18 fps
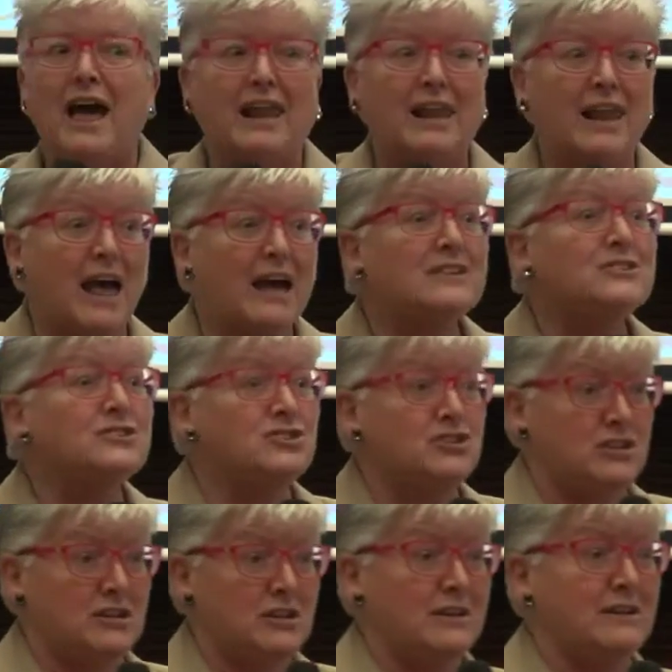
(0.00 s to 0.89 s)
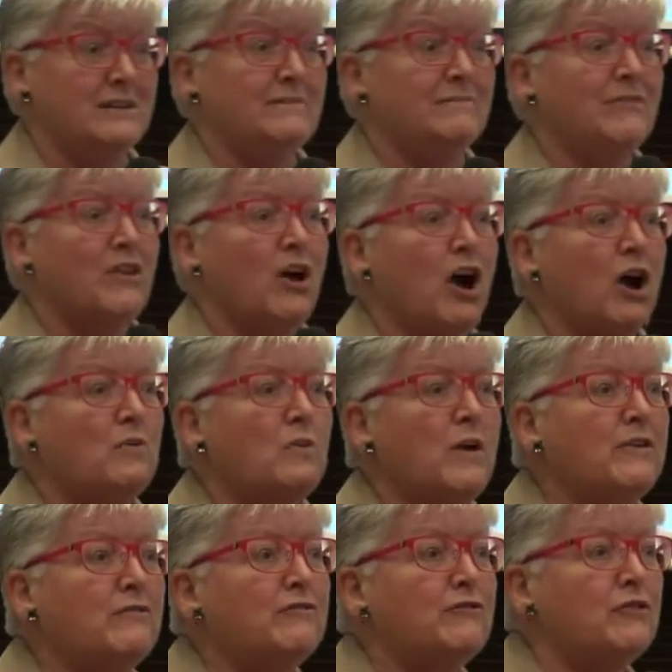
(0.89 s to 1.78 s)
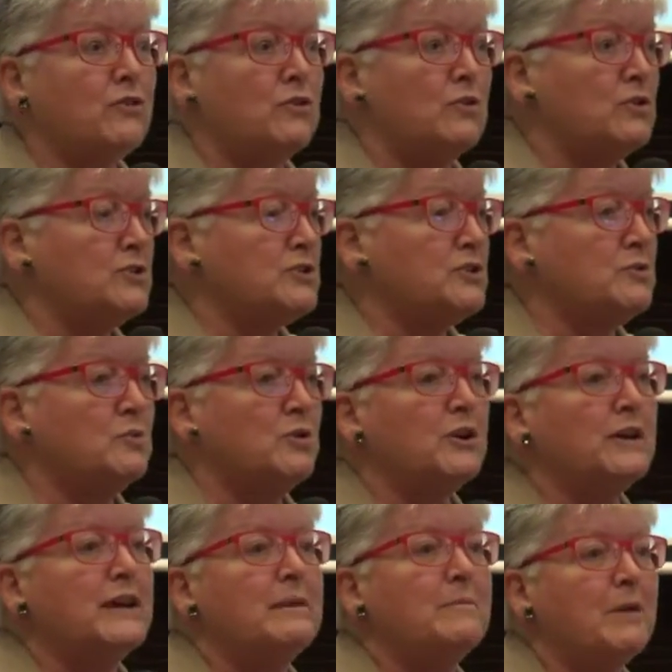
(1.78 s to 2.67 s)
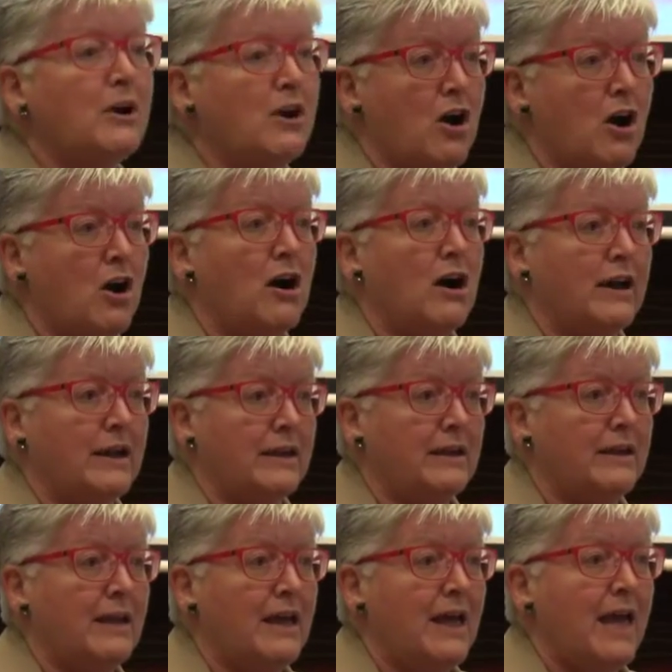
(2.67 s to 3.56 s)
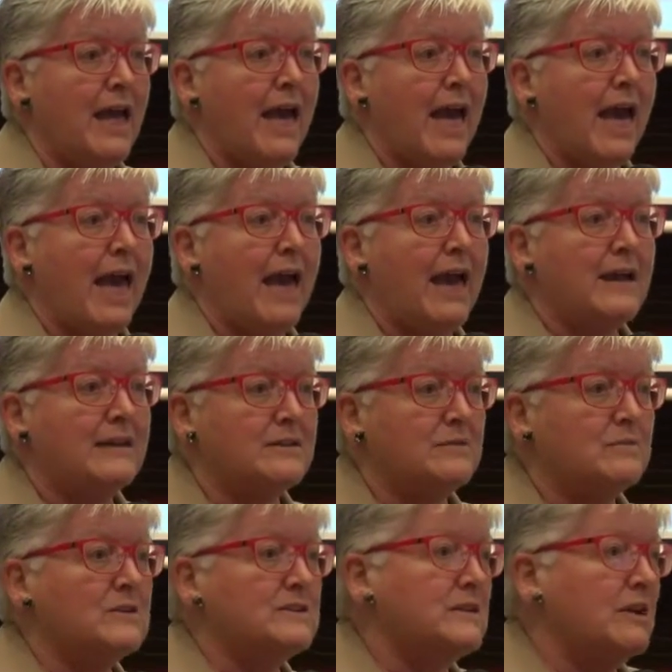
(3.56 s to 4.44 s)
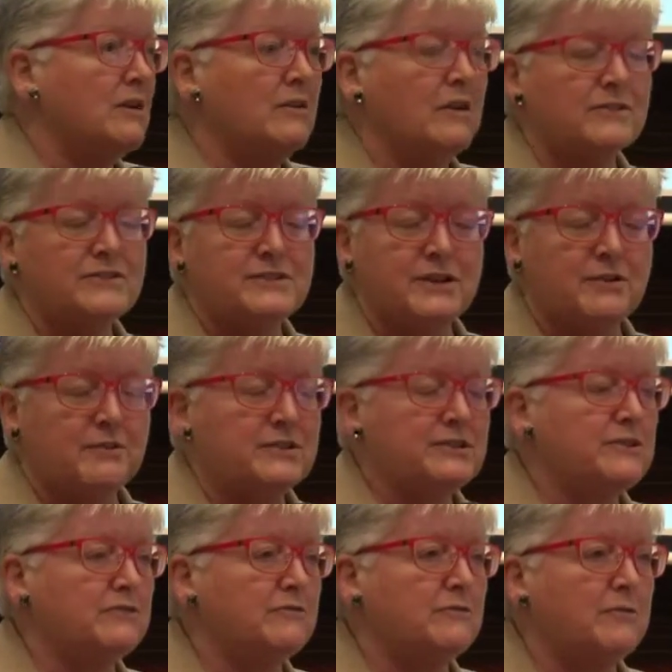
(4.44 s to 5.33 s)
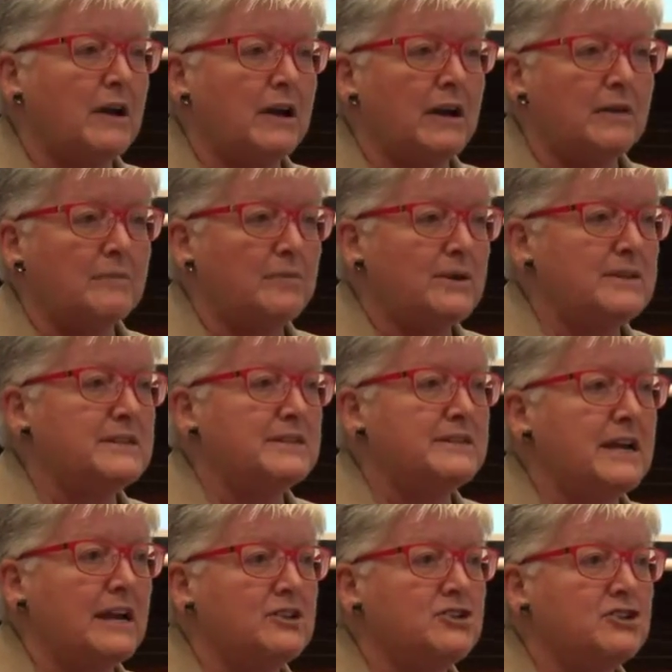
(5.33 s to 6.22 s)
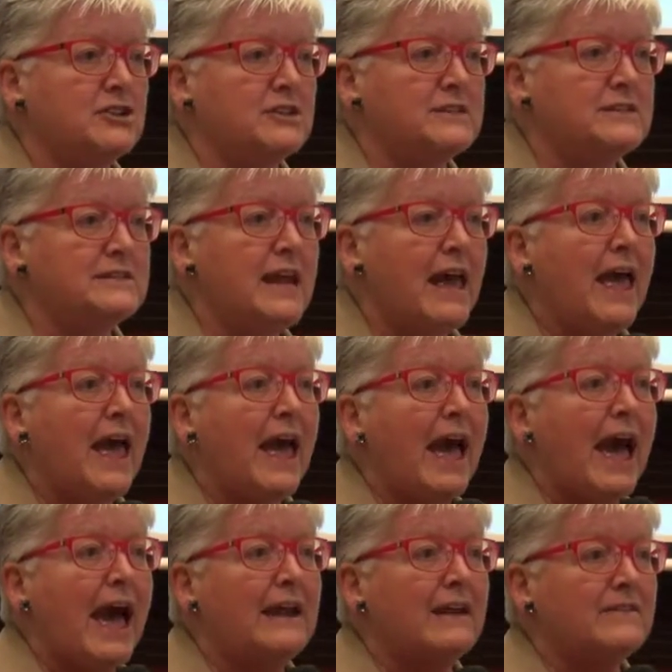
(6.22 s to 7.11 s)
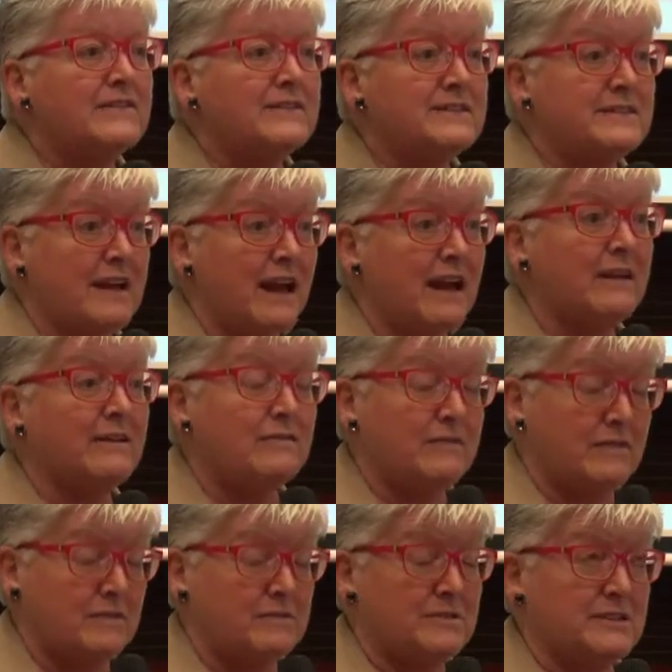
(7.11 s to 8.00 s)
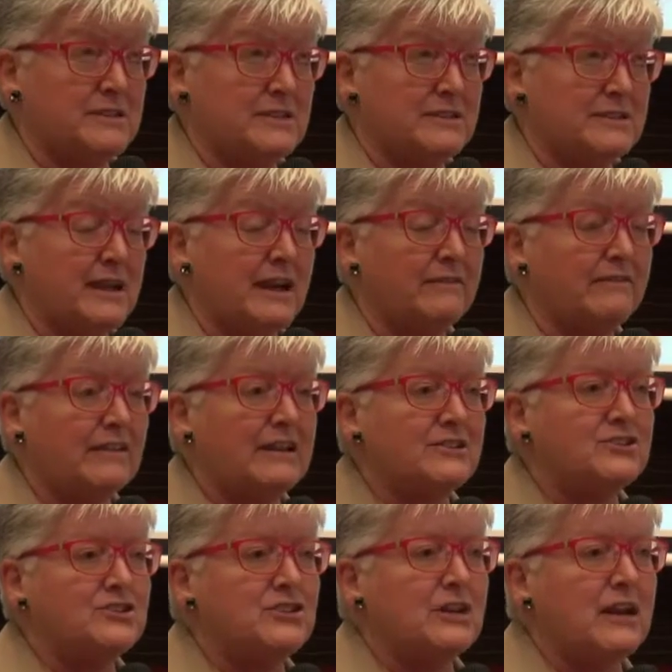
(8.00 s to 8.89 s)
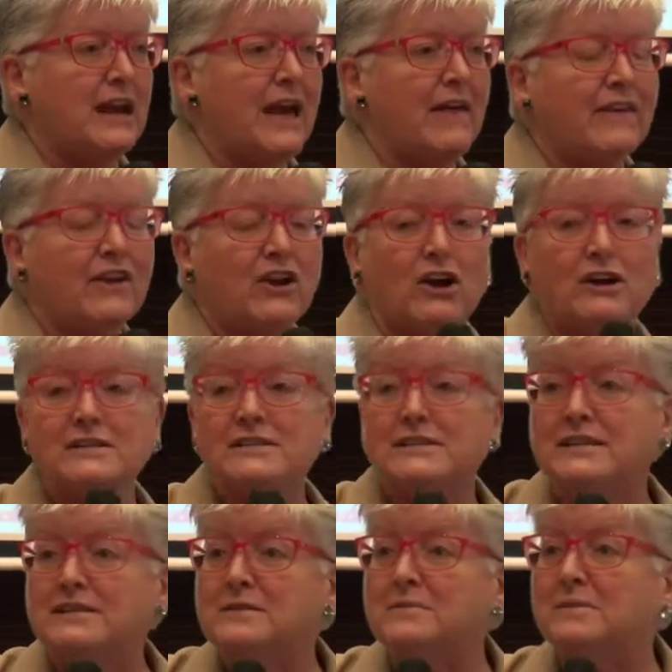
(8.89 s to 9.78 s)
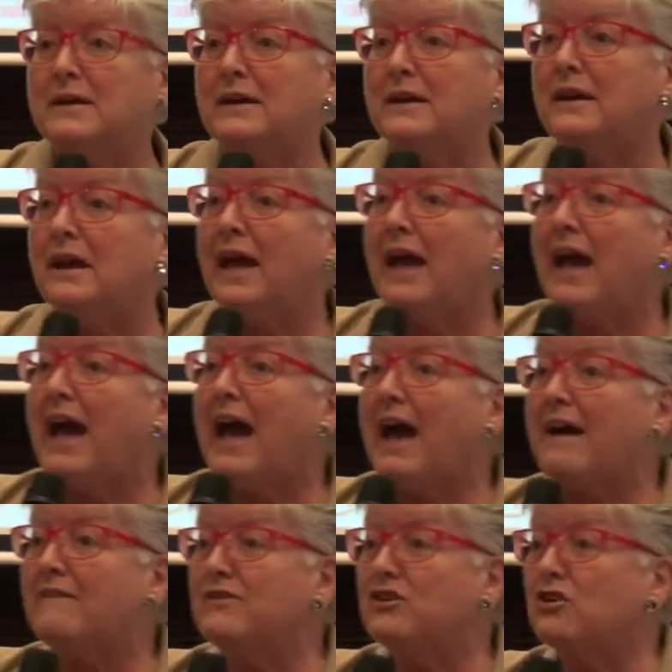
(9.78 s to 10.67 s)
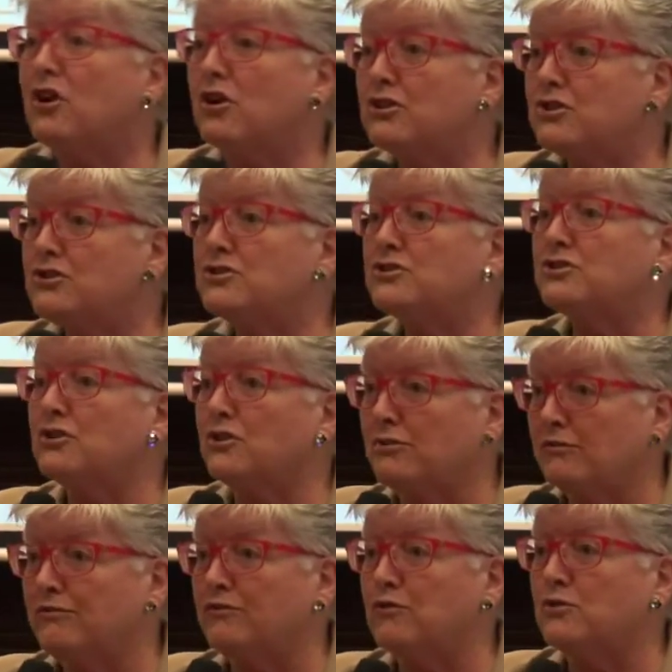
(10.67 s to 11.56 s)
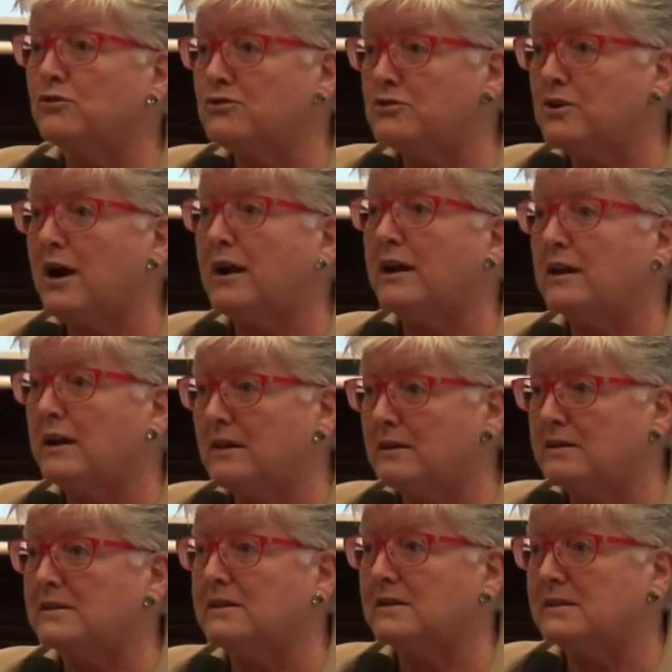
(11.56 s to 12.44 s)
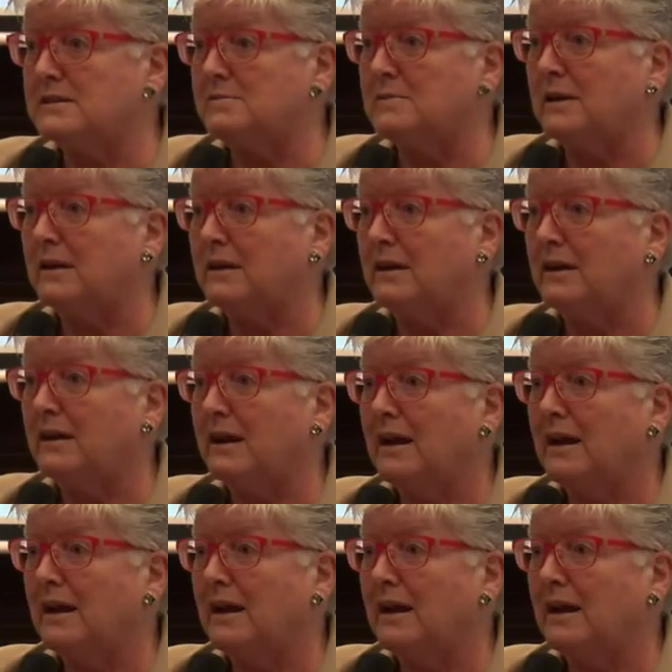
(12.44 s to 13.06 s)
Last year, I went for some work in Mackay, and it was a series of presentations. And it was the start of last year, and the guy said to me, have you got your Cert 4 training and assessment?